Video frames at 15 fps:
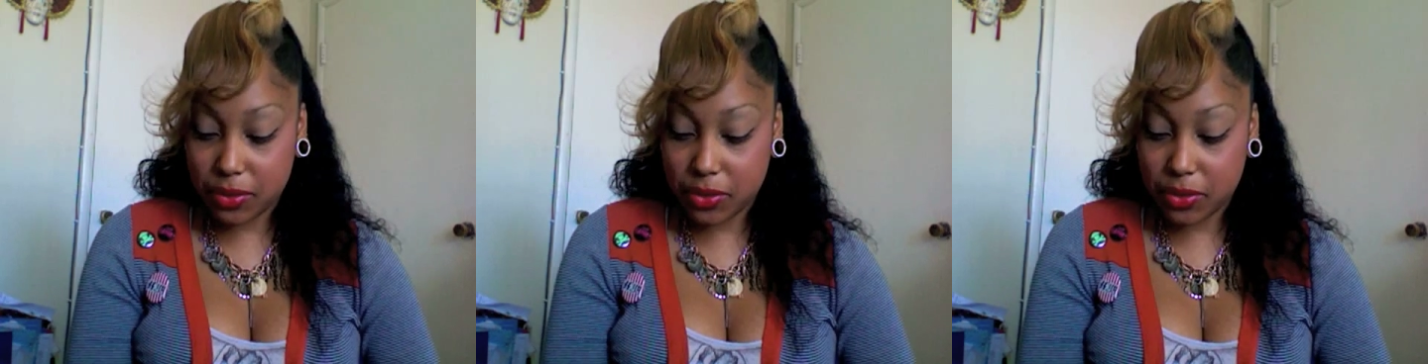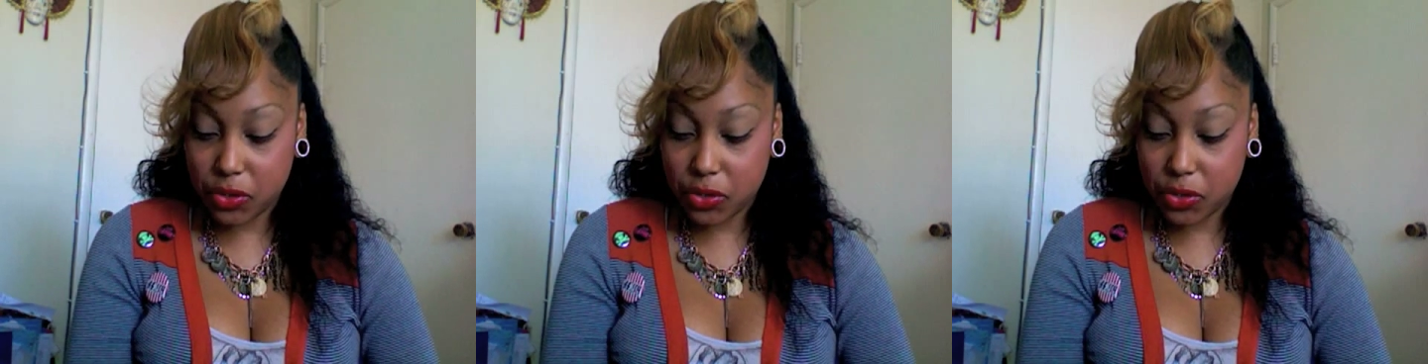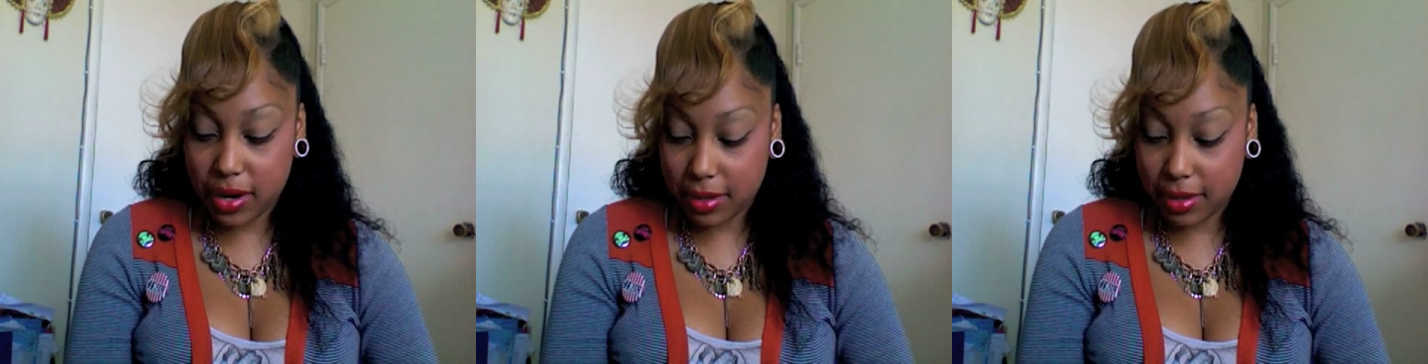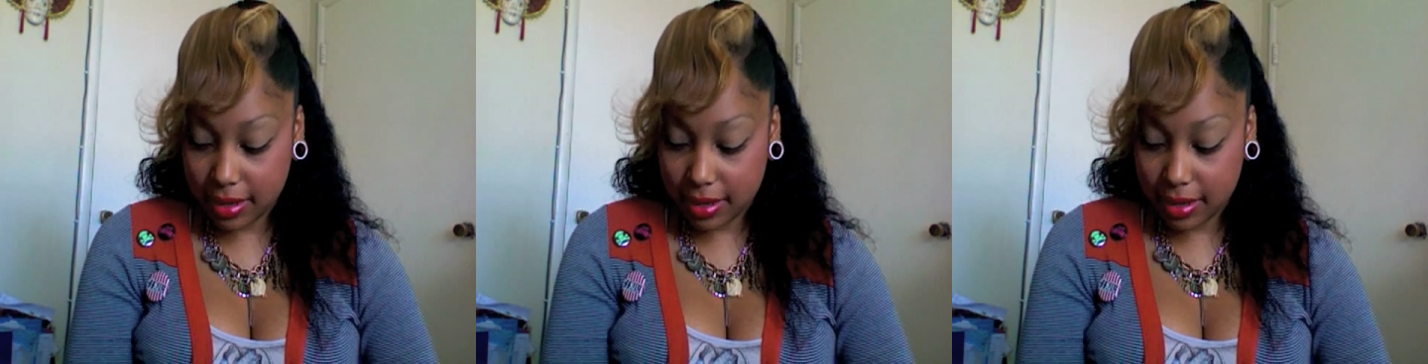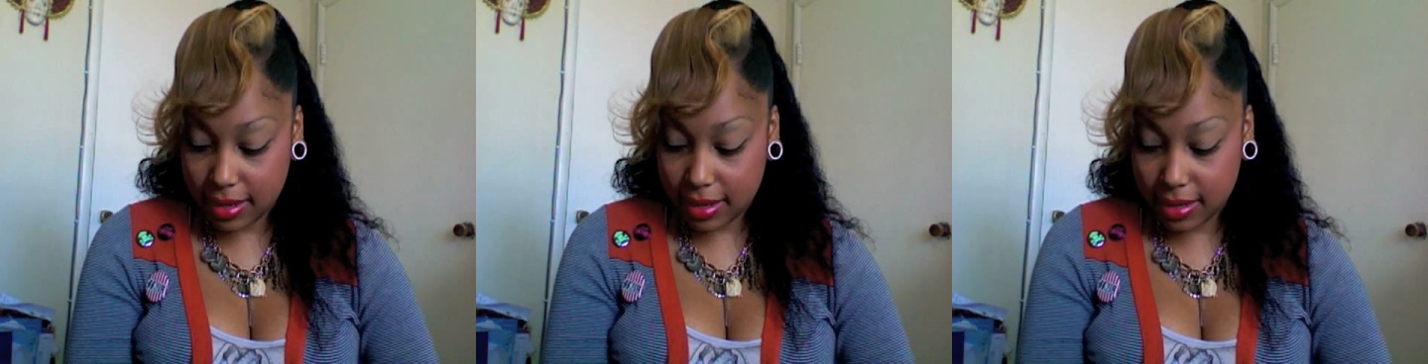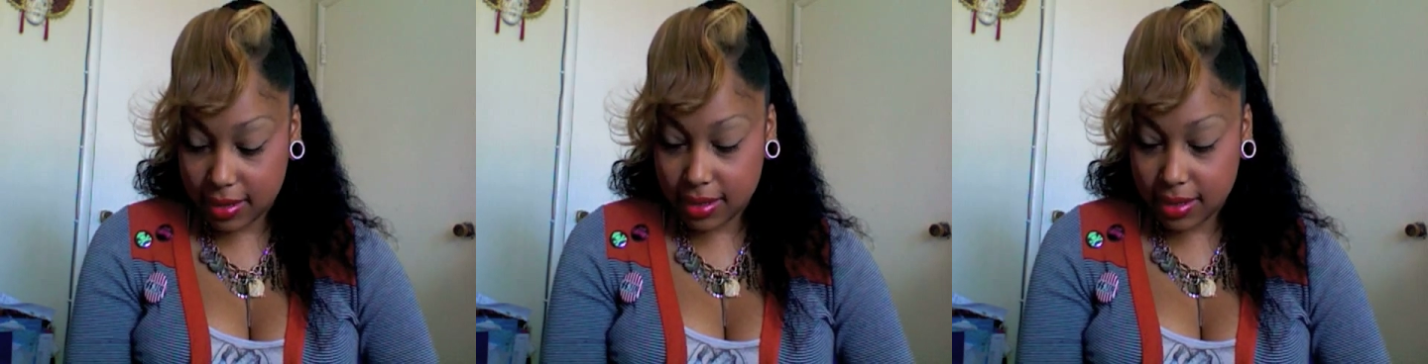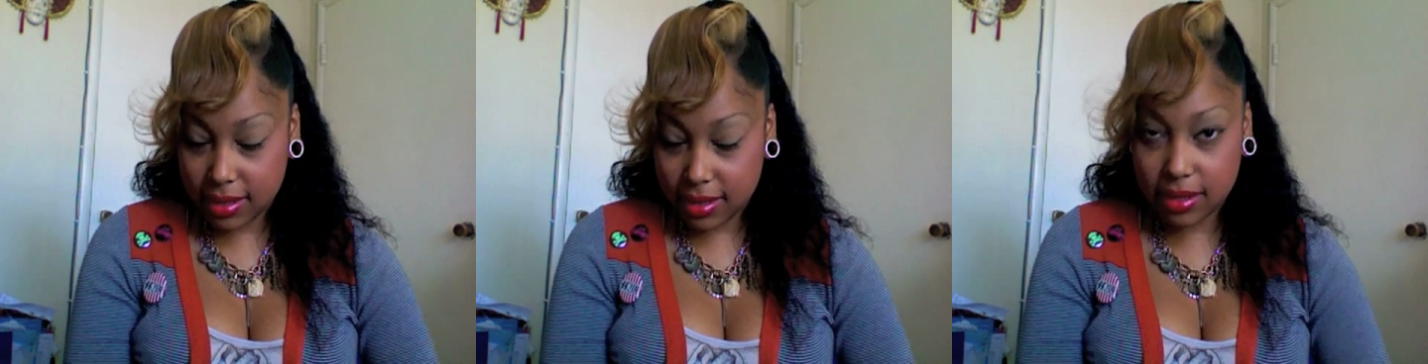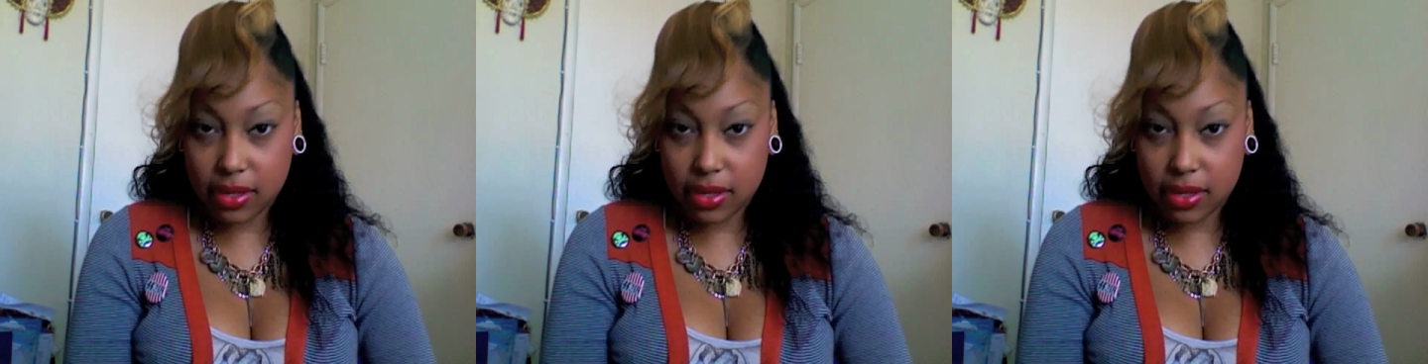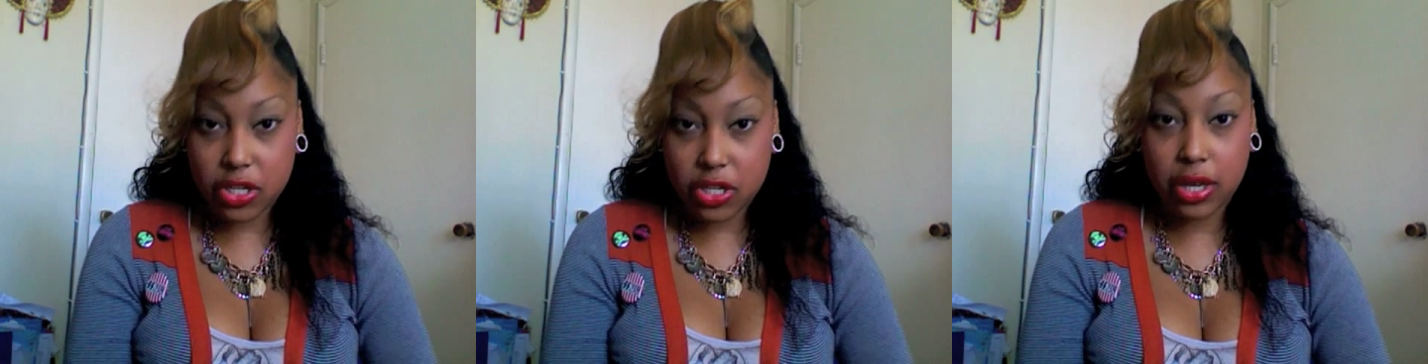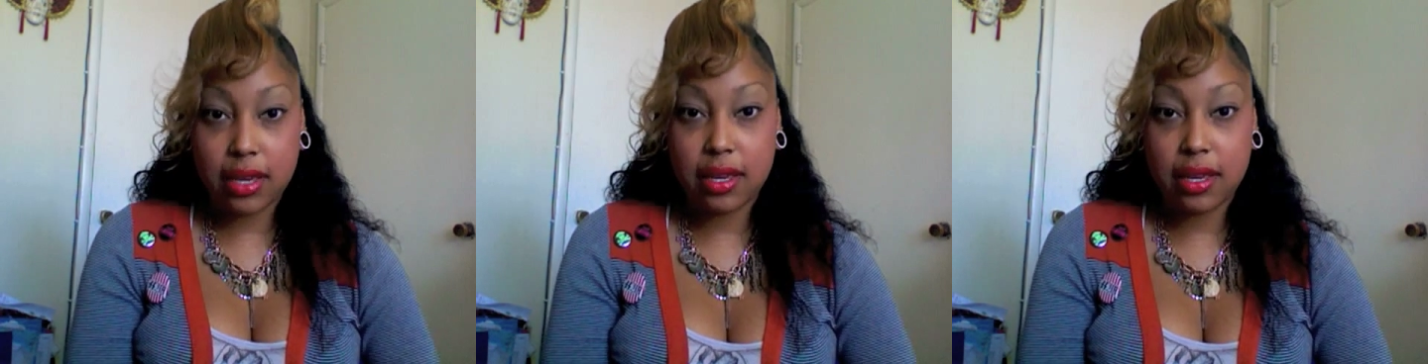trying to get a
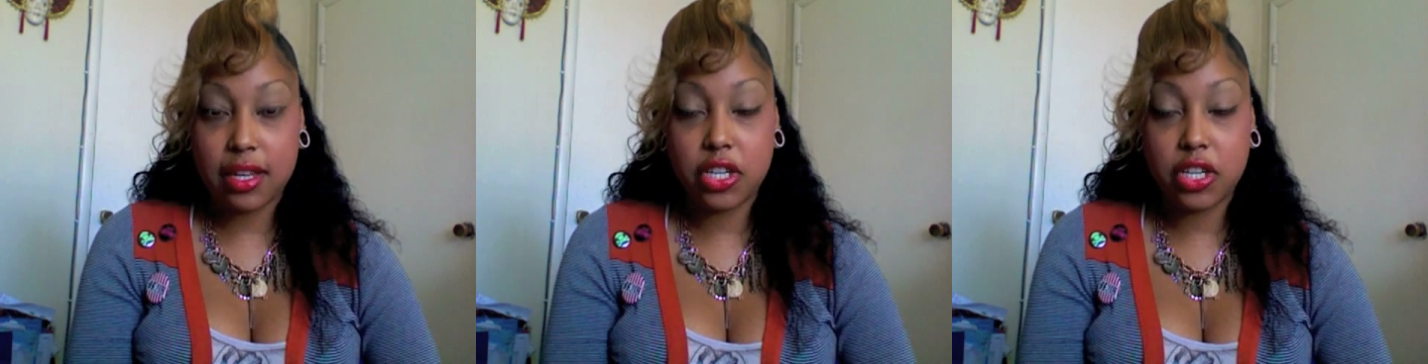Chucky